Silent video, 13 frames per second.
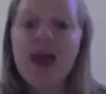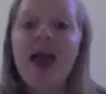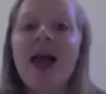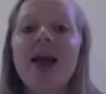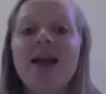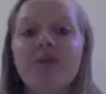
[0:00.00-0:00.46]

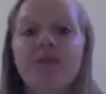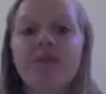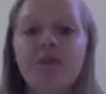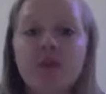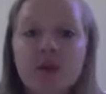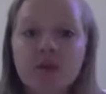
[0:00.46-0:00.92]
and it
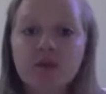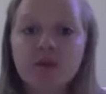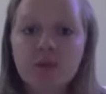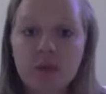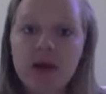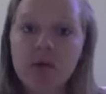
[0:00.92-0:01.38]
feels
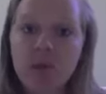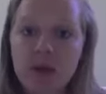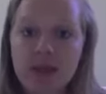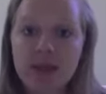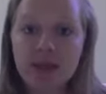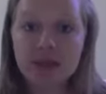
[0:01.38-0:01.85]
right
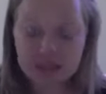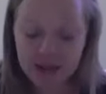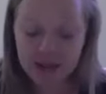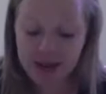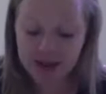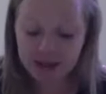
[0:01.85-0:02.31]
when they
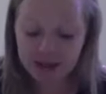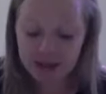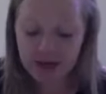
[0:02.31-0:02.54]
say it.